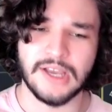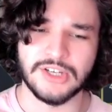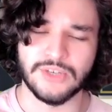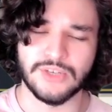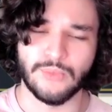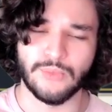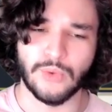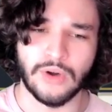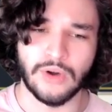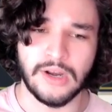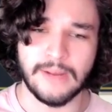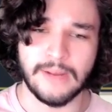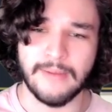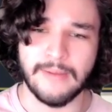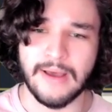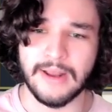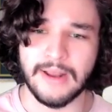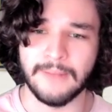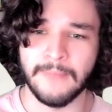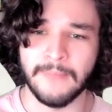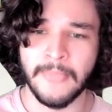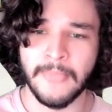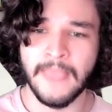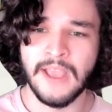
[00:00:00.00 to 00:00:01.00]
and worried about
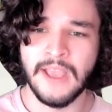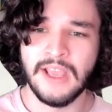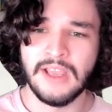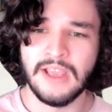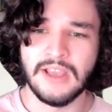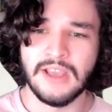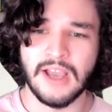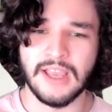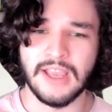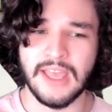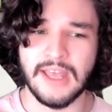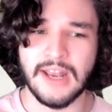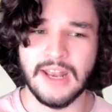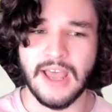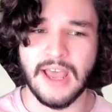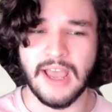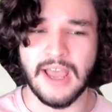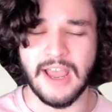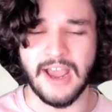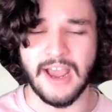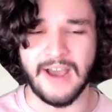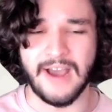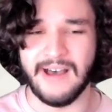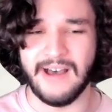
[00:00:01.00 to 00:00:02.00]
it, again,
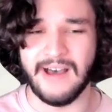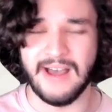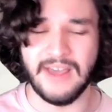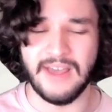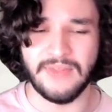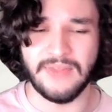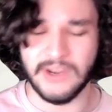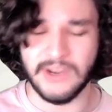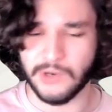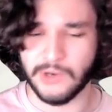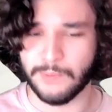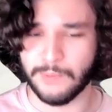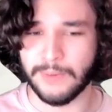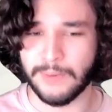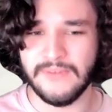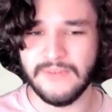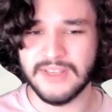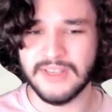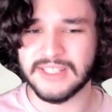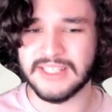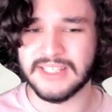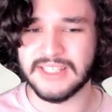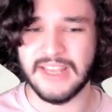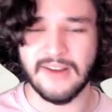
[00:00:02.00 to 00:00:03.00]
that
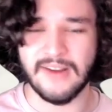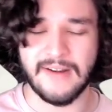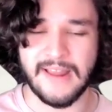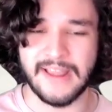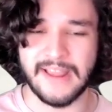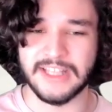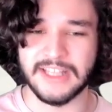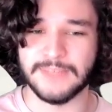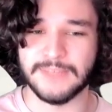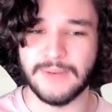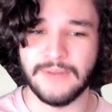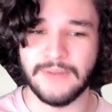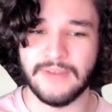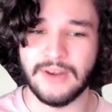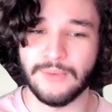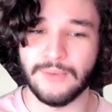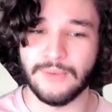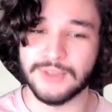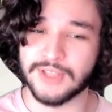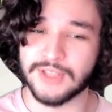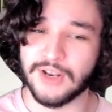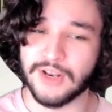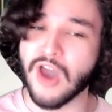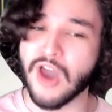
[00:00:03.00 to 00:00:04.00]
previous gear enhancement event
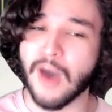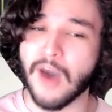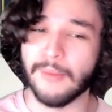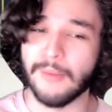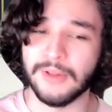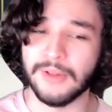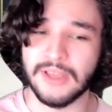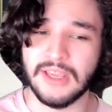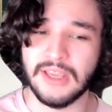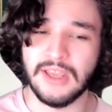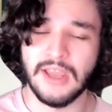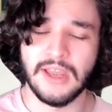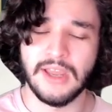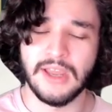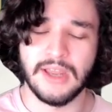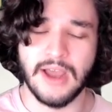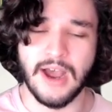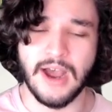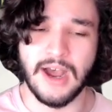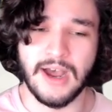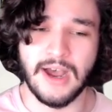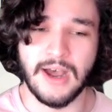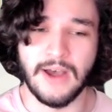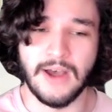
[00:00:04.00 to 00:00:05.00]
was an anomaly
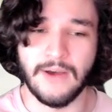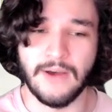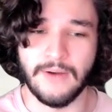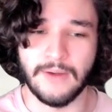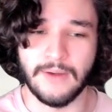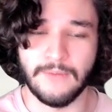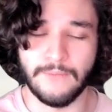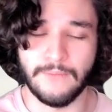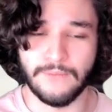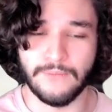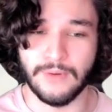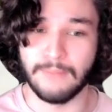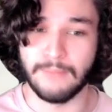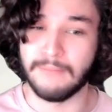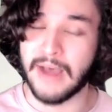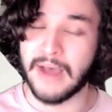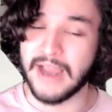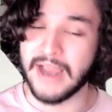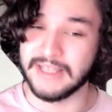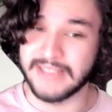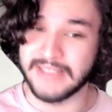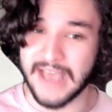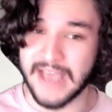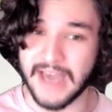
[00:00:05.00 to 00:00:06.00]
uh, from
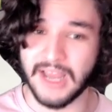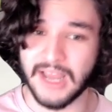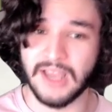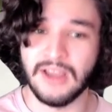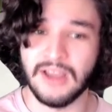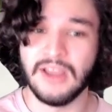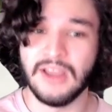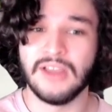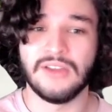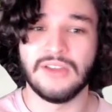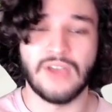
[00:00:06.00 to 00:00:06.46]
my data.